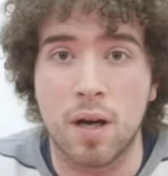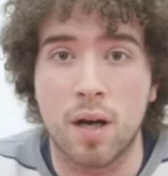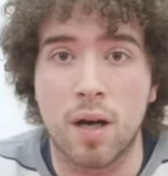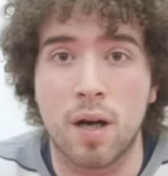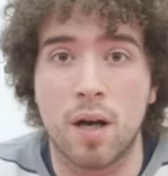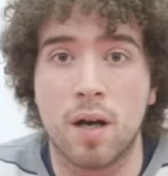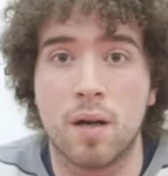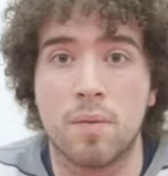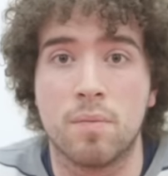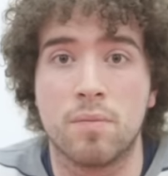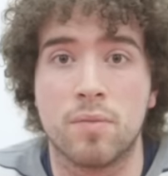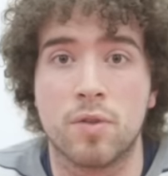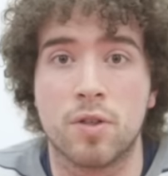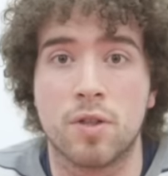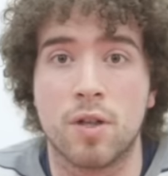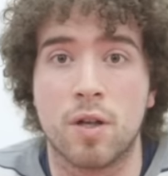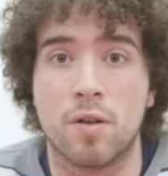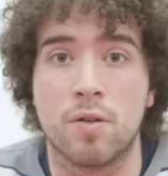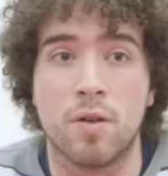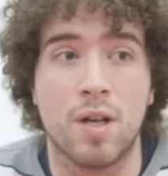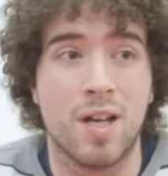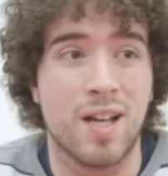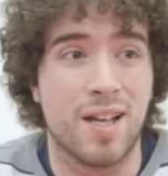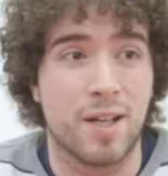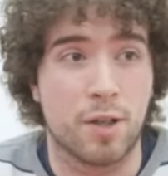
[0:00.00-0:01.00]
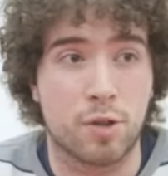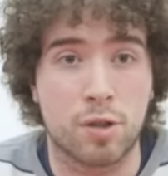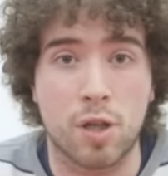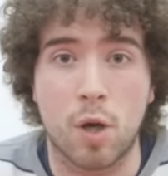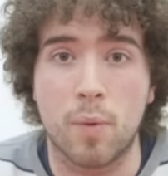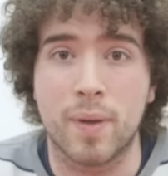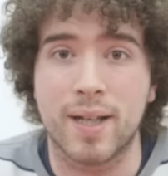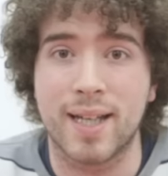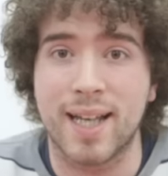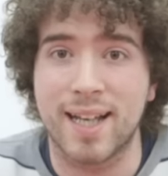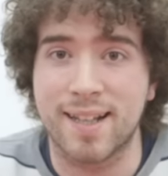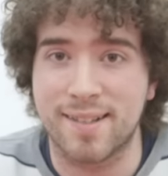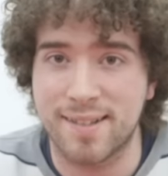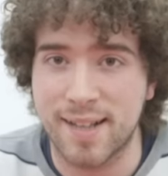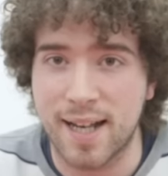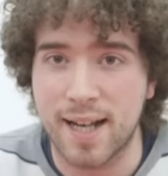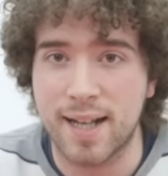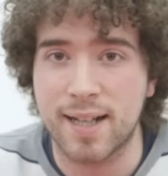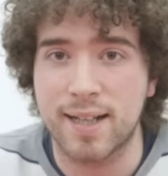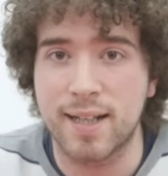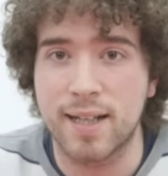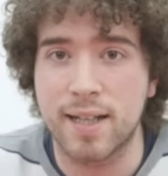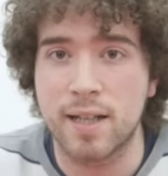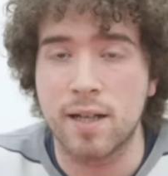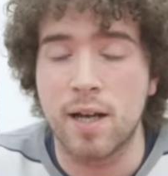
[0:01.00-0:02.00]
Um, you know, showing
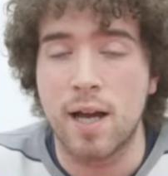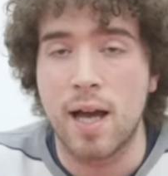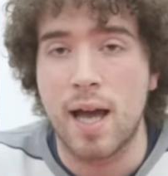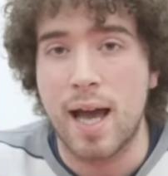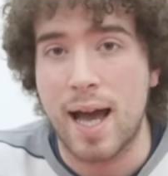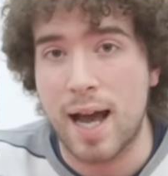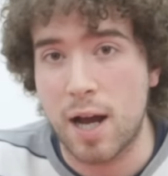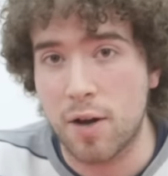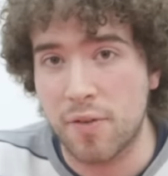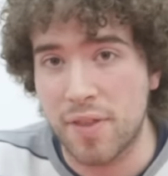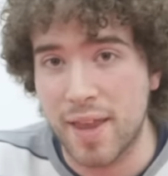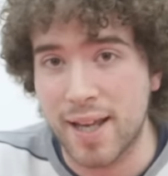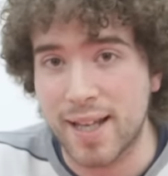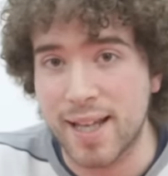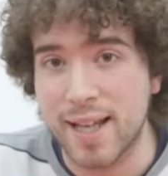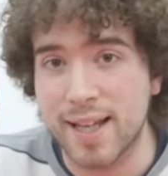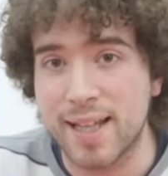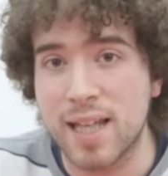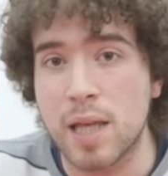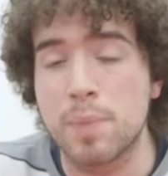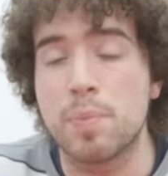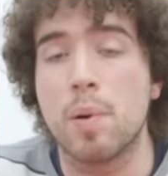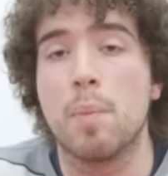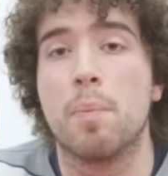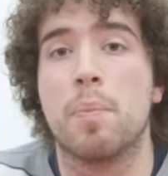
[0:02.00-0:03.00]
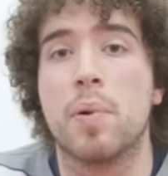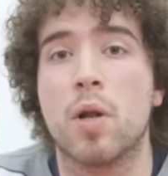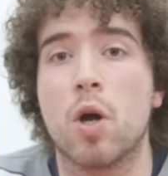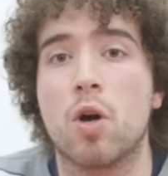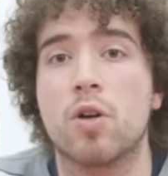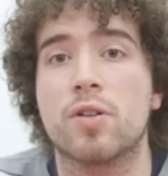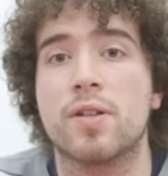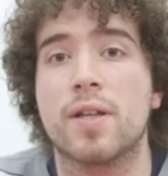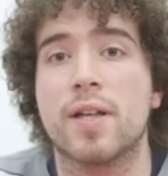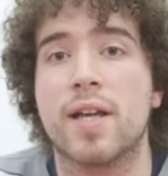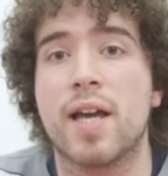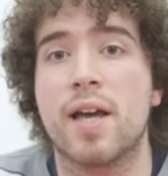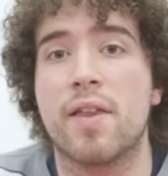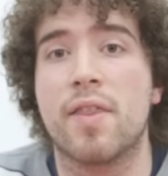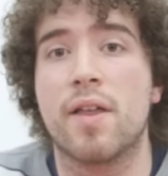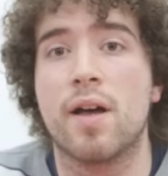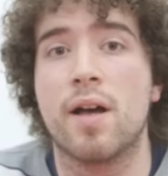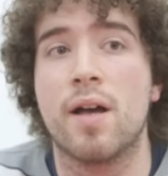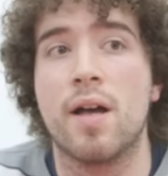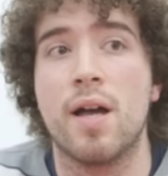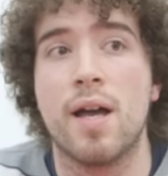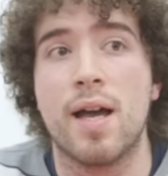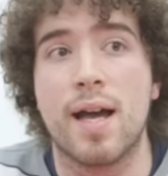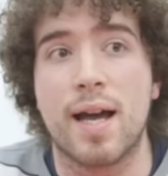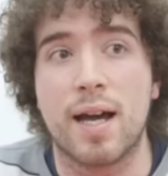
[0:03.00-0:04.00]
exactly how they can keep a block
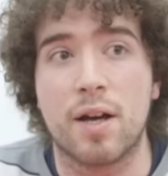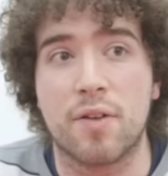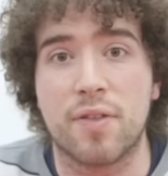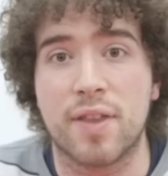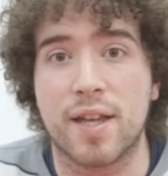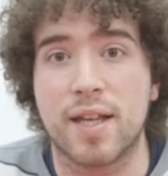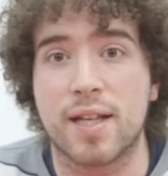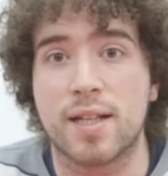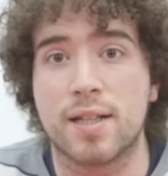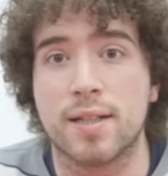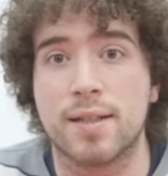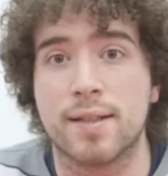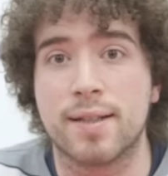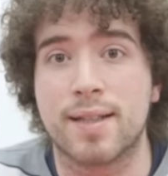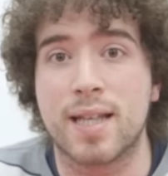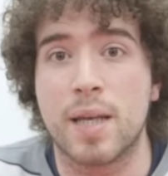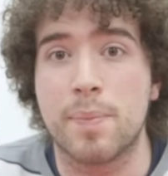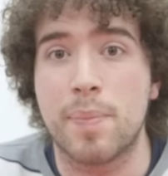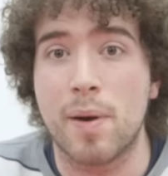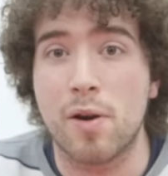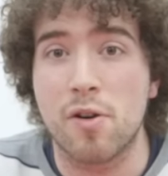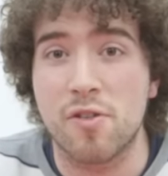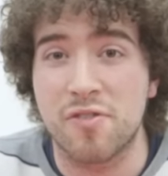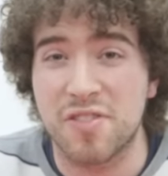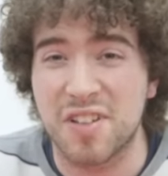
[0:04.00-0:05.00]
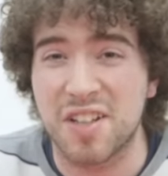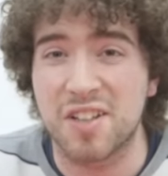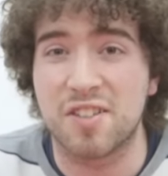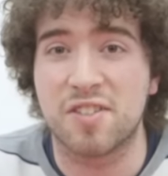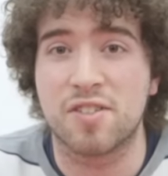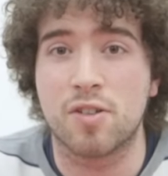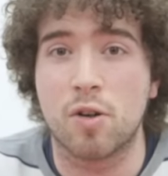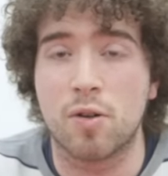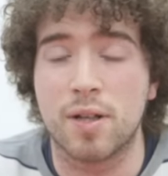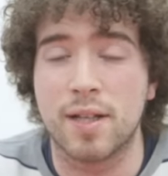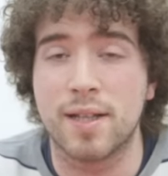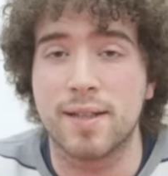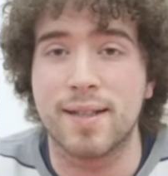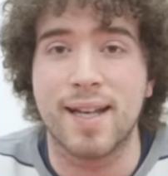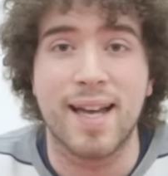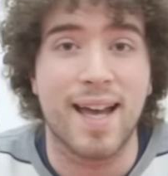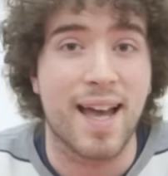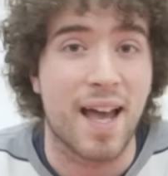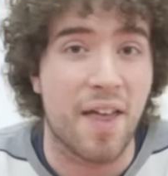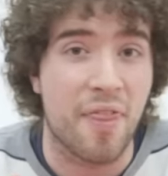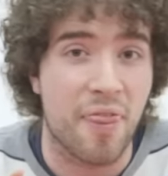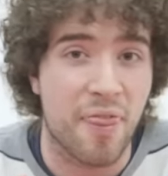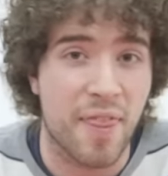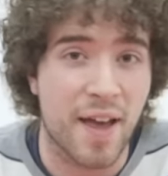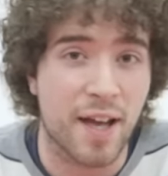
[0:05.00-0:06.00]
together, how they can keep everything solid,
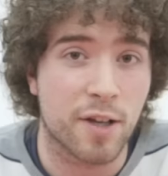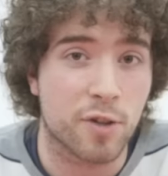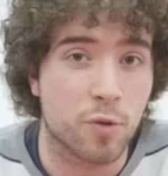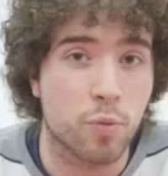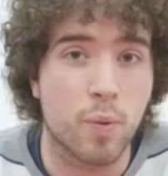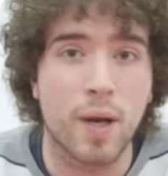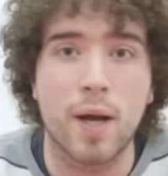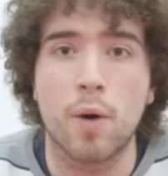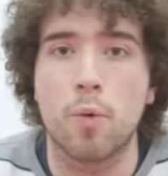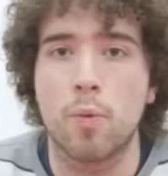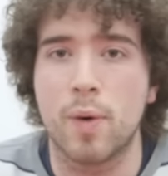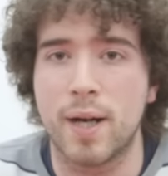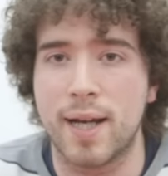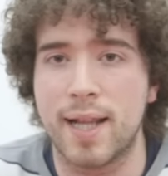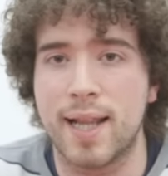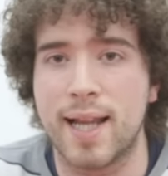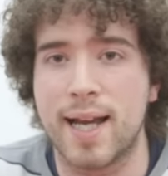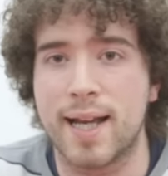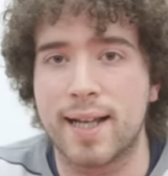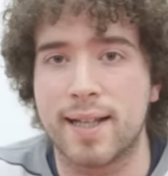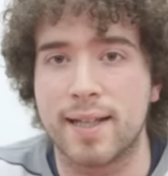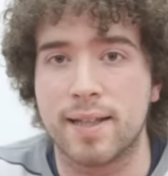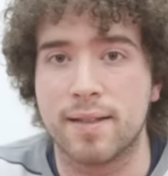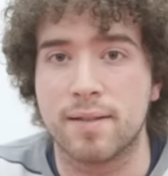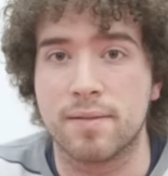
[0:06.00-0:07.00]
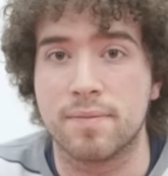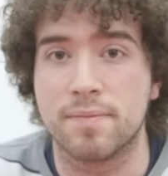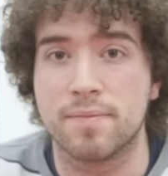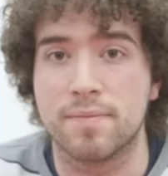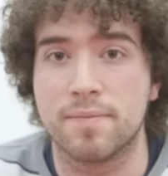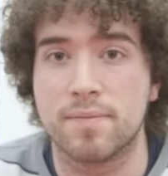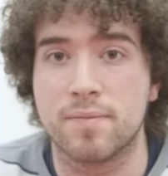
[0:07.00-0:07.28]
and that's where we're lacking.